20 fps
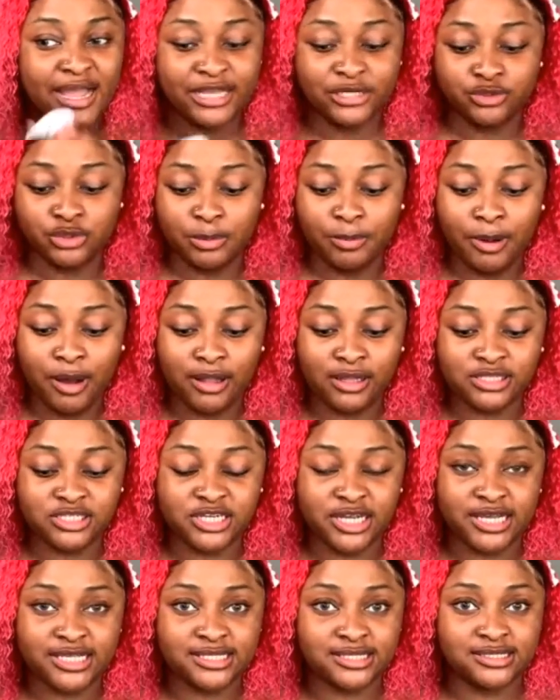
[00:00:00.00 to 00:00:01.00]
I do
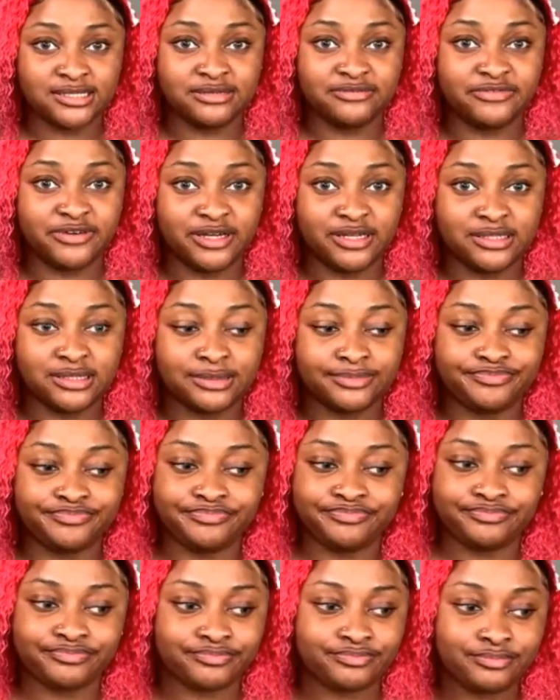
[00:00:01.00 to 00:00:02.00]
apologize in advance.
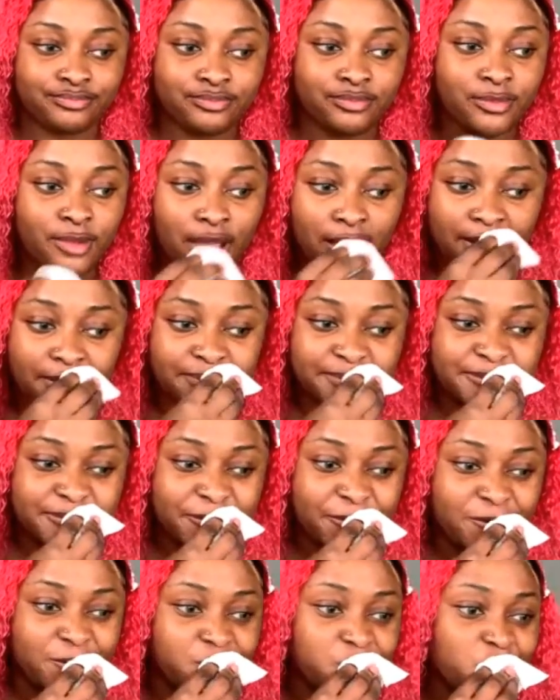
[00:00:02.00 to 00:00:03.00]
I'm
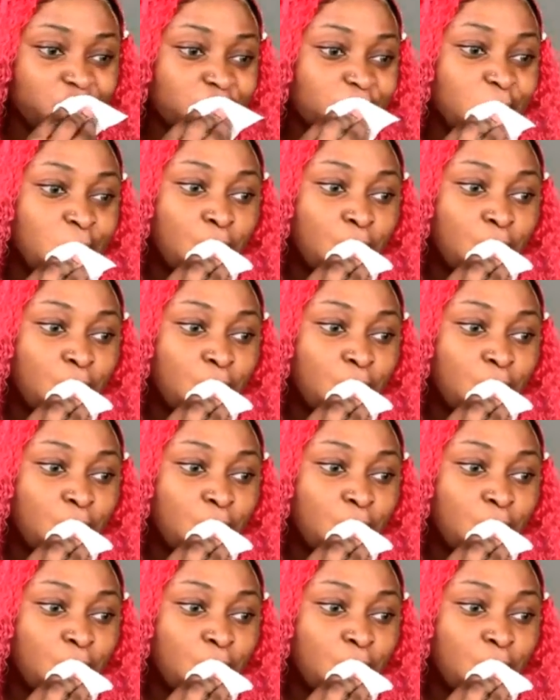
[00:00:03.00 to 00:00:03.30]
sorry.